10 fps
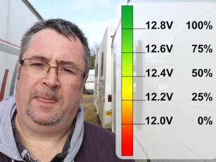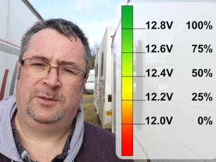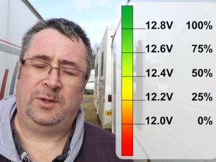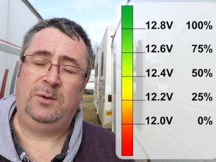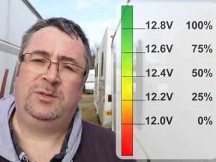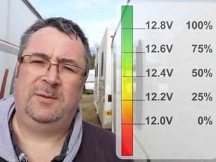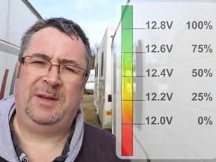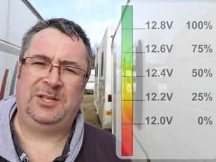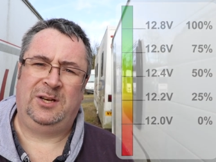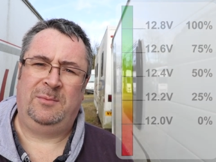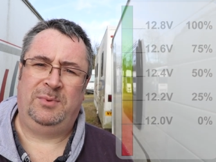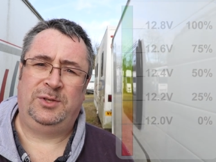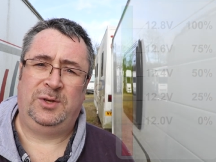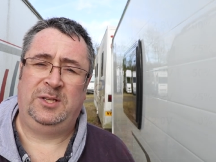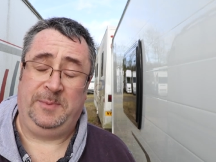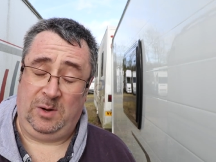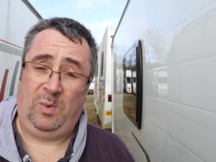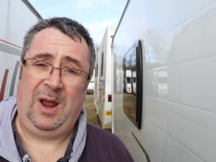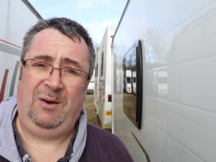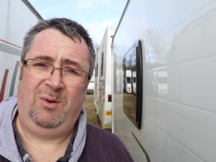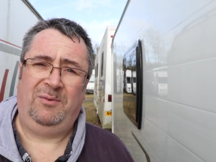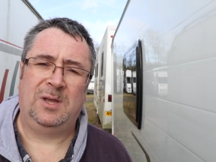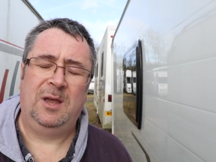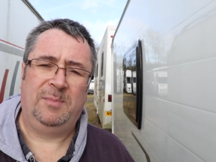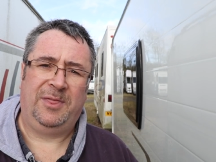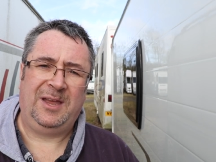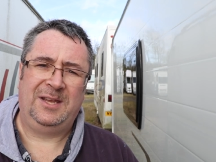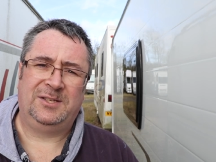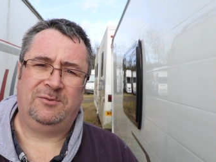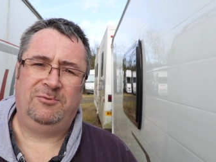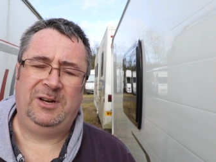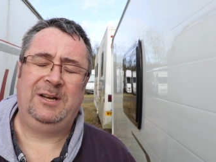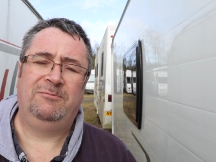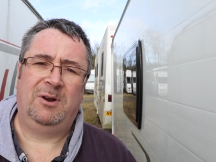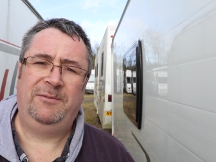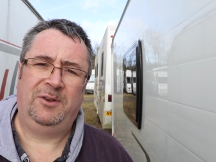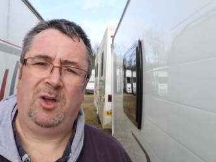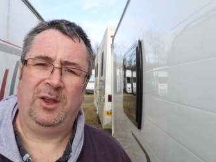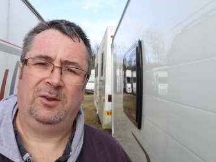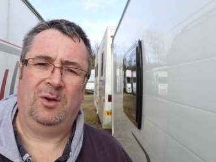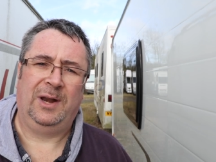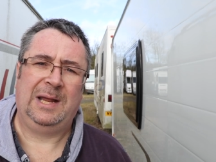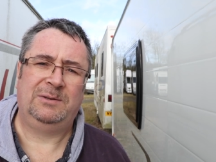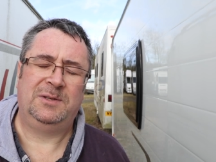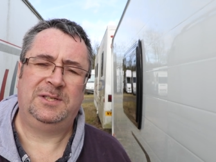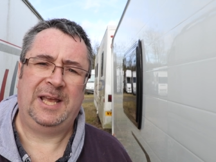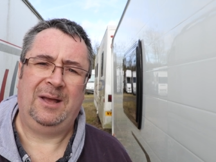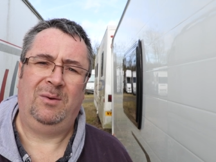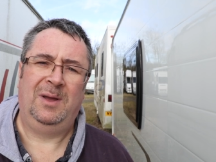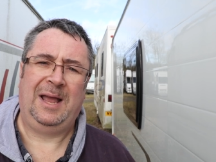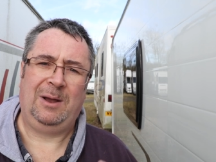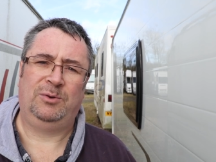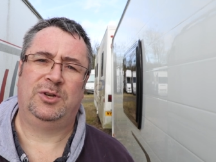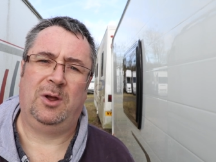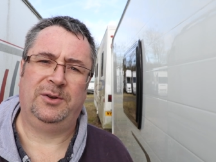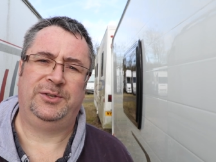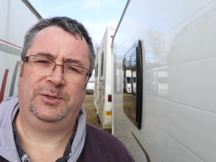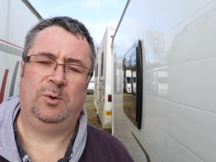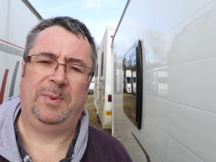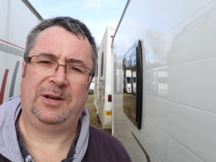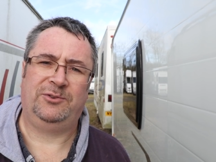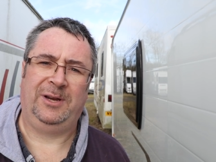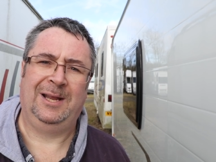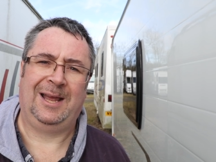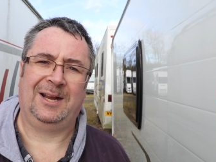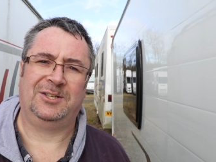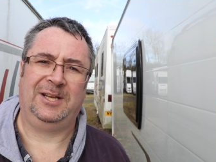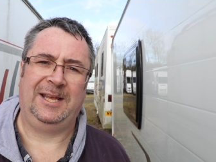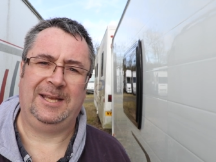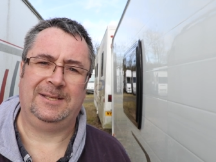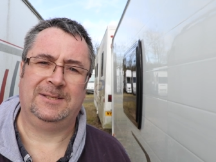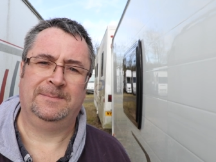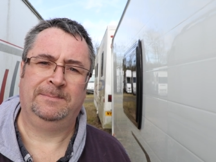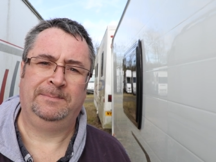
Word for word: So those are the magic numbers you need to be aware of, but that is a really rough guide on how to tell how charged your battery actually is.